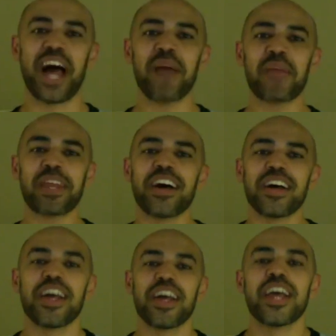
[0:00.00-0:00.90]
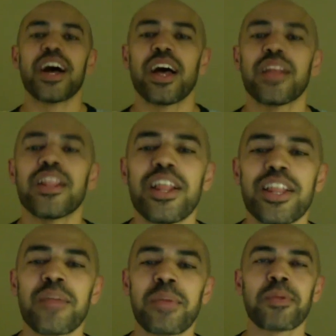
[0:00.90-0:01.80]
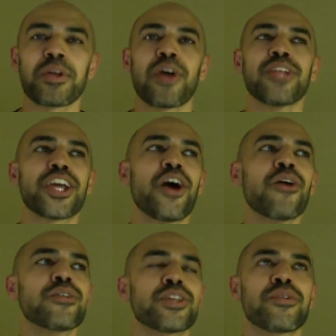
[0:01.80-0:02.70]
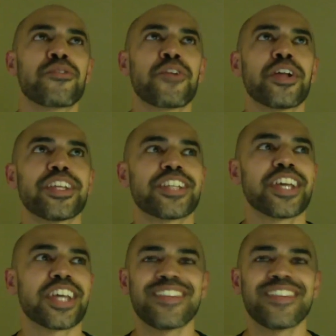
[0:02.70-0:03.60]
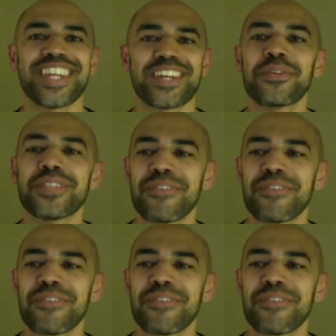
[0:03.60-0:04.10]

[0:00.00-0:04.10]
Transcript: I mean, a lot of people go like, "Oh, it's so unrealistic." I was like, "Dude, it's a